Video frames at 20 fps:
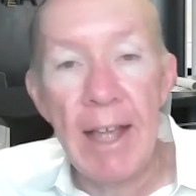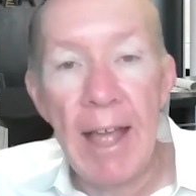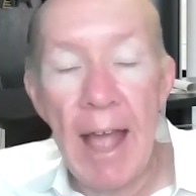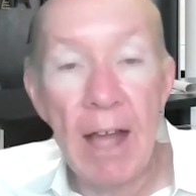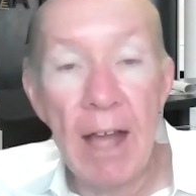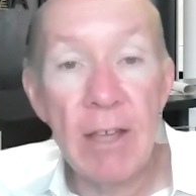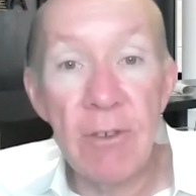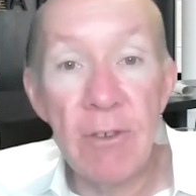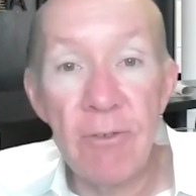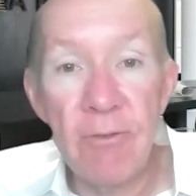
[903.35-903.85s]

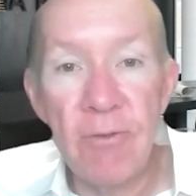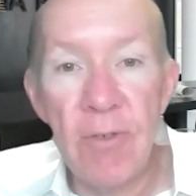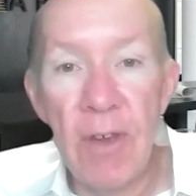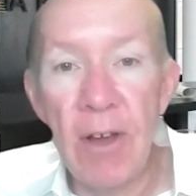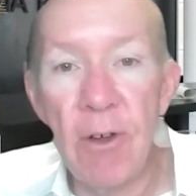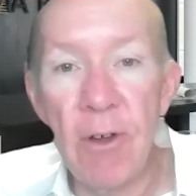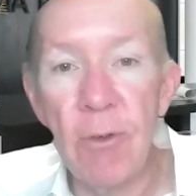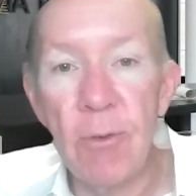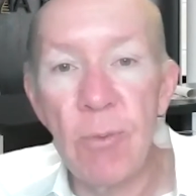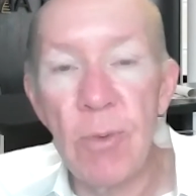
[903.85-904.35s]
how you
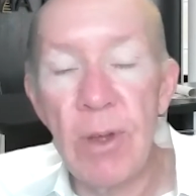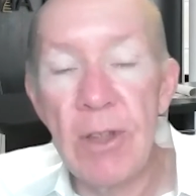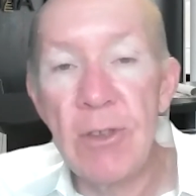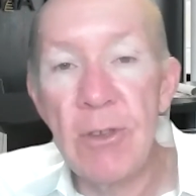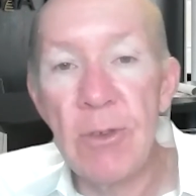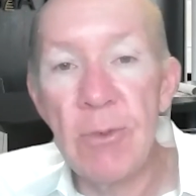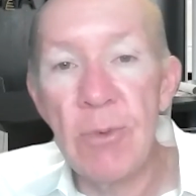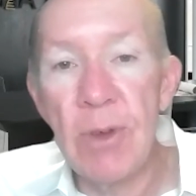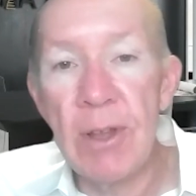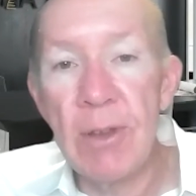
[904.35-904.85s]
felt
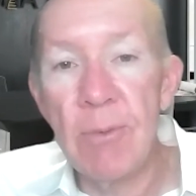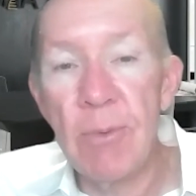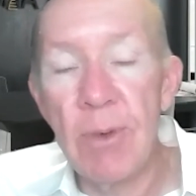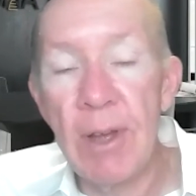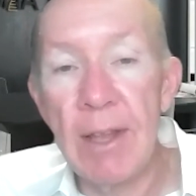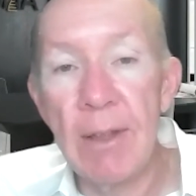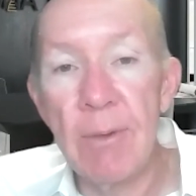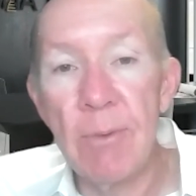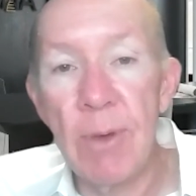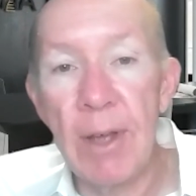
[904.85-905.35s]
when when
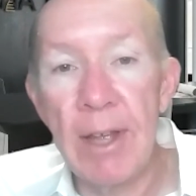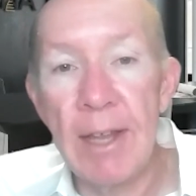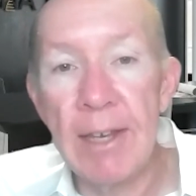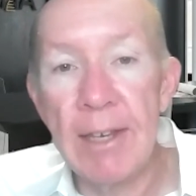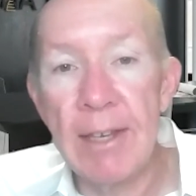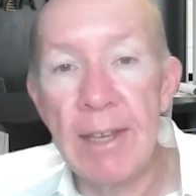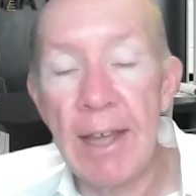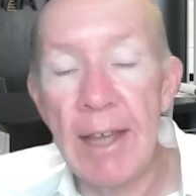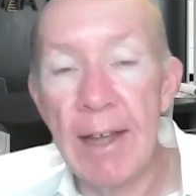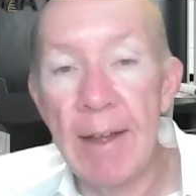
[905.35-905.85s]
when
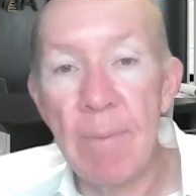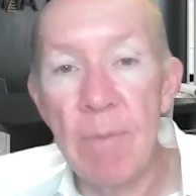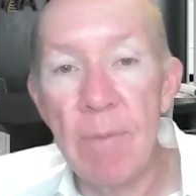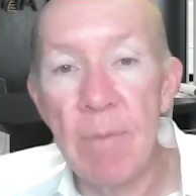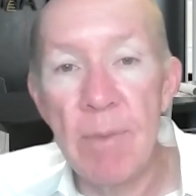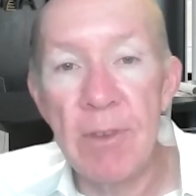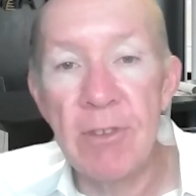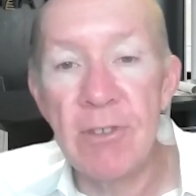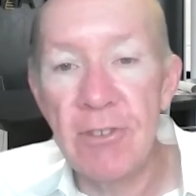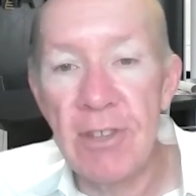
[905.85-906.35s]
when um, the
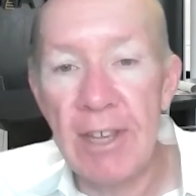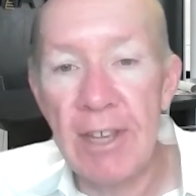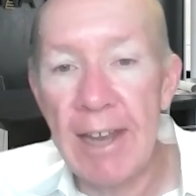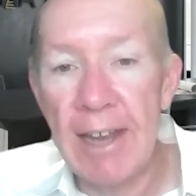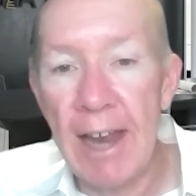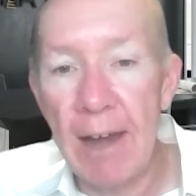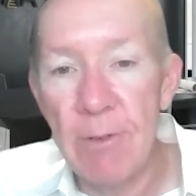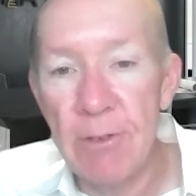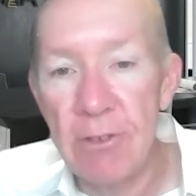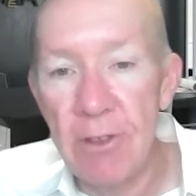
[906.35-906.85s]
business
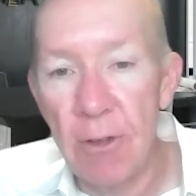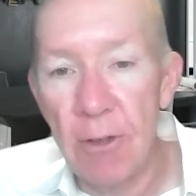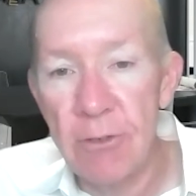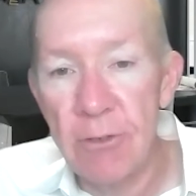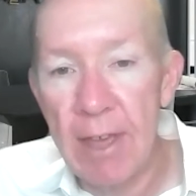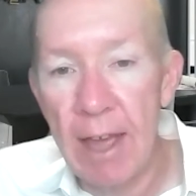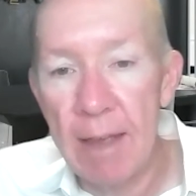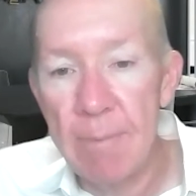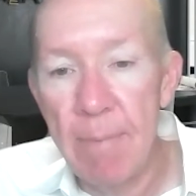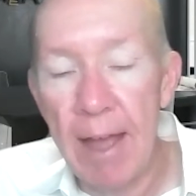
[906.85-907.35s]
DNA results
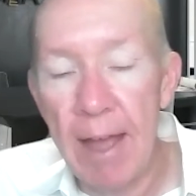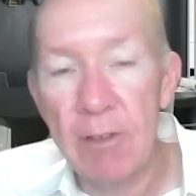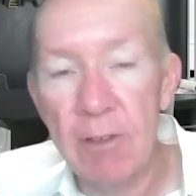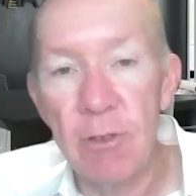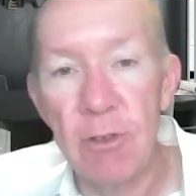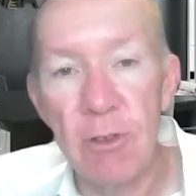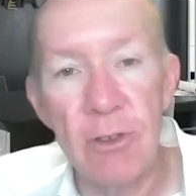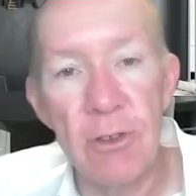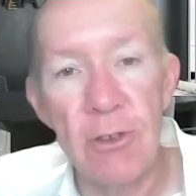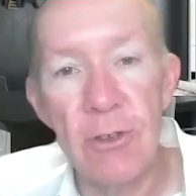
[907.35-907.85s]
came back
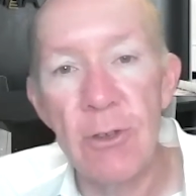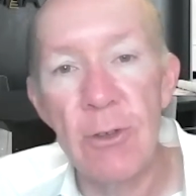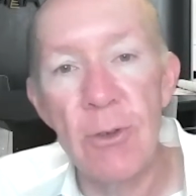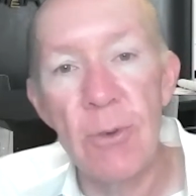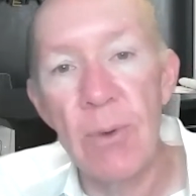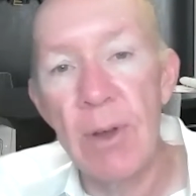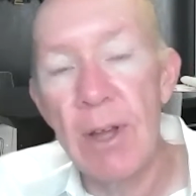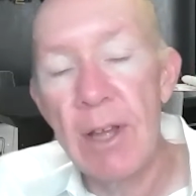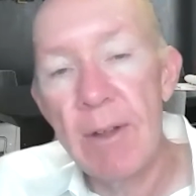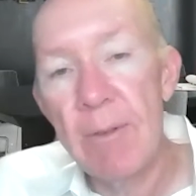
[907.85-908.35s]
to
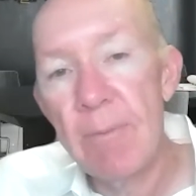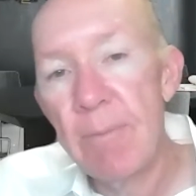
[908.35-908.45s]
you.